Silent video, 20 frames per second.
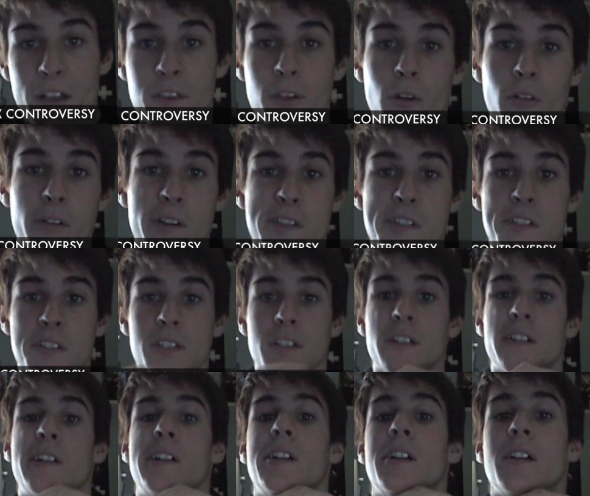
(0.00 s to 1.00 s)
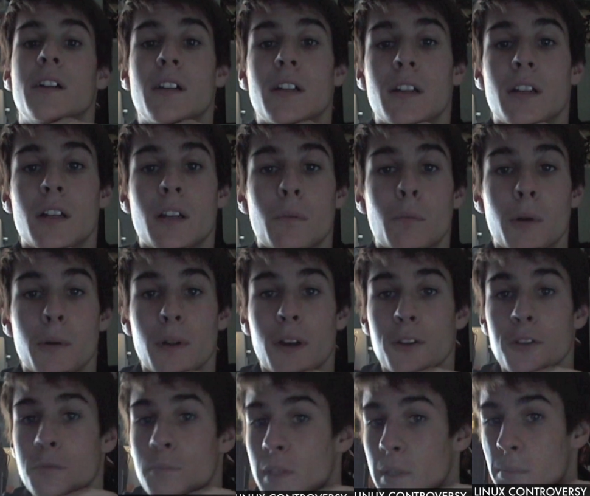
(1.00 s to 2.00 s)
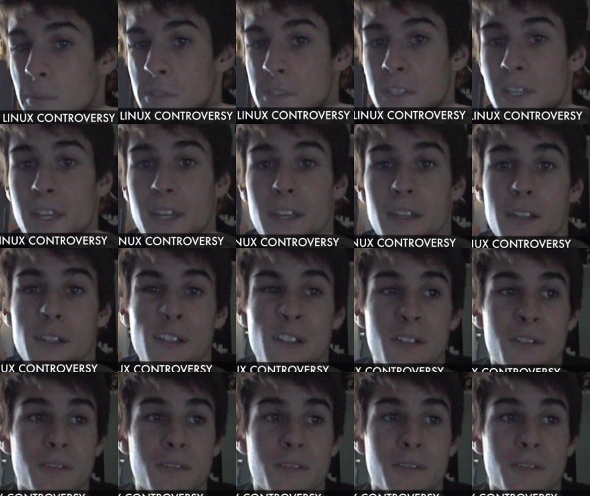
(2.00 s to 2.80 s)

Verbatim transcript: Don't listen to the what other people say.